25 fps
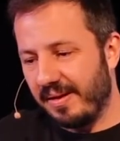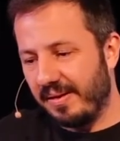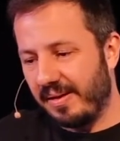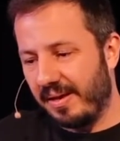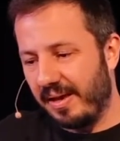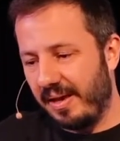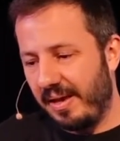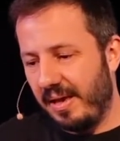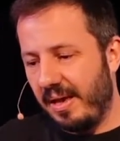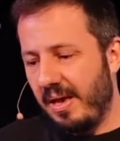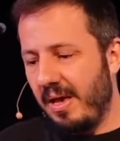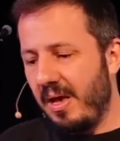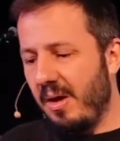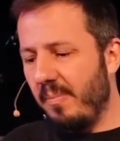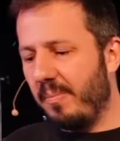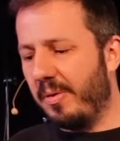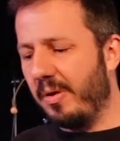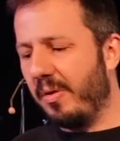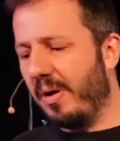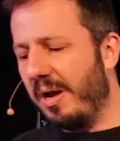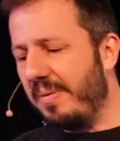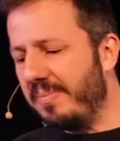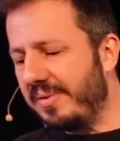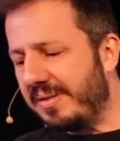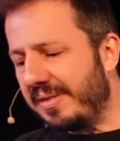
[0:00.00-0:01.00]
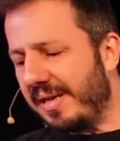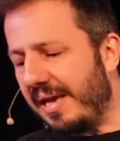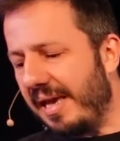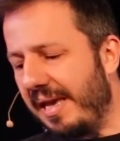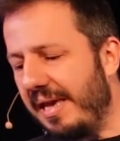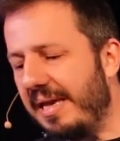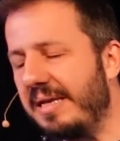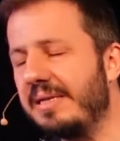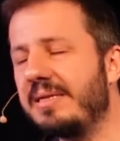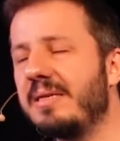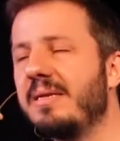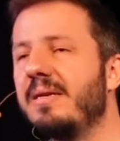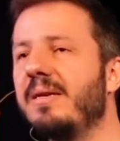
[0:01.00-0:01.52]
Okay? But what I'm
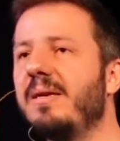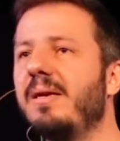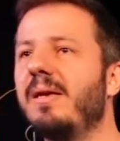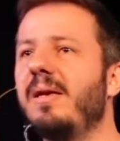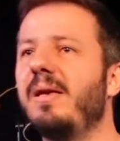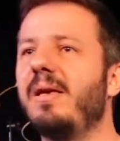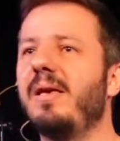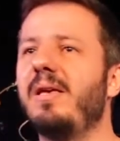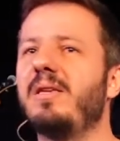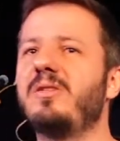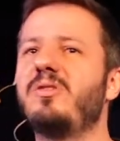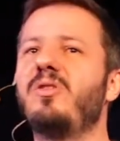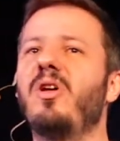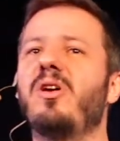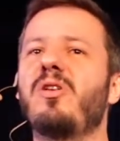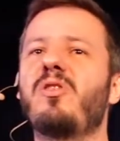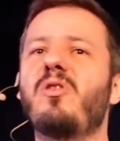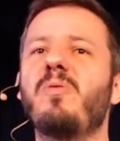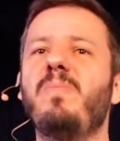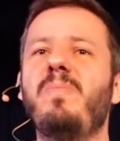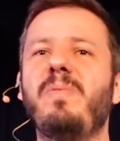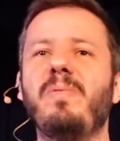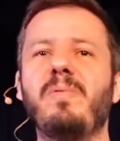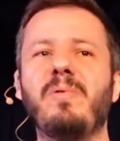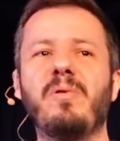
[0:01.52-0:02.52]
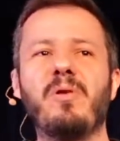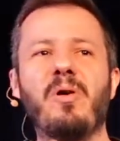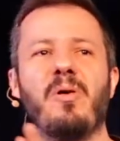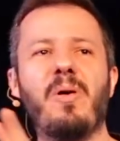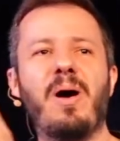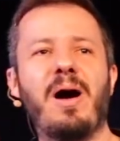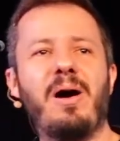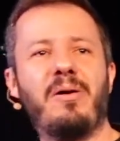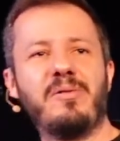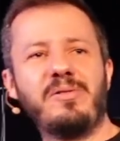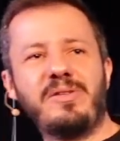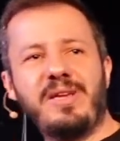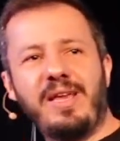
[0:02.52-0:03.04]
saying is, it's not to go
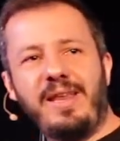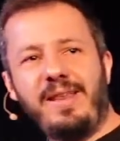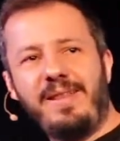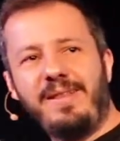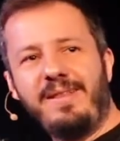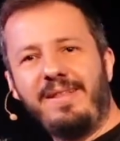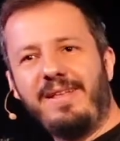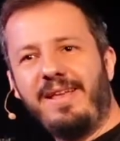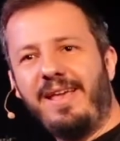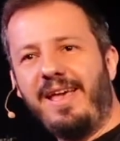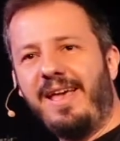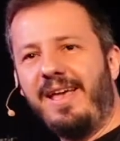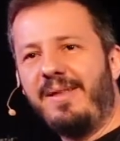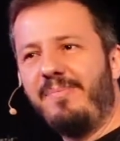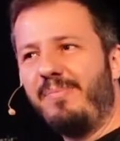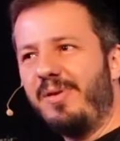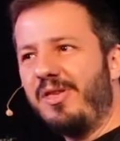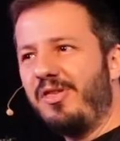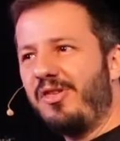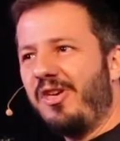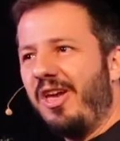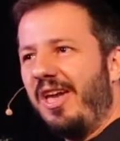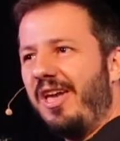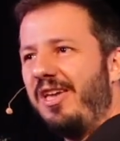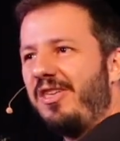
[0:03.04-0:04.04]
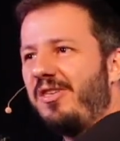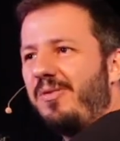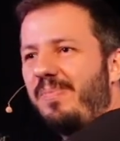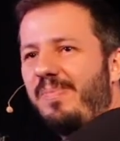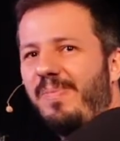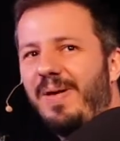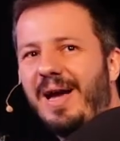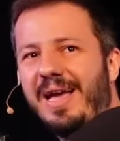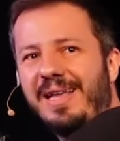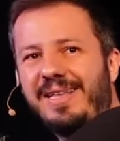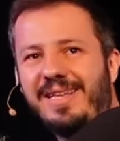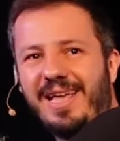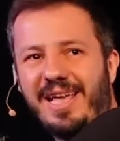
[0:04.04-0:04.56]
out and be changed
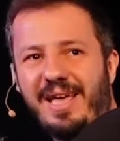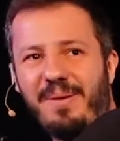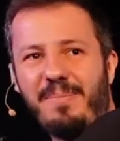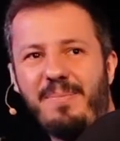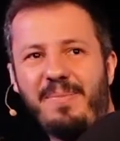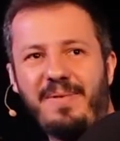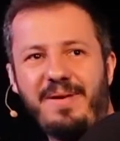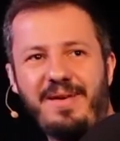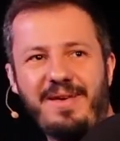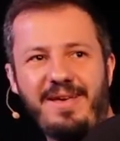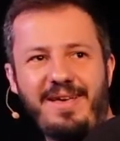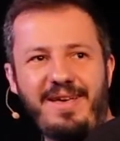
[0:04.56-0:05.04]
by them.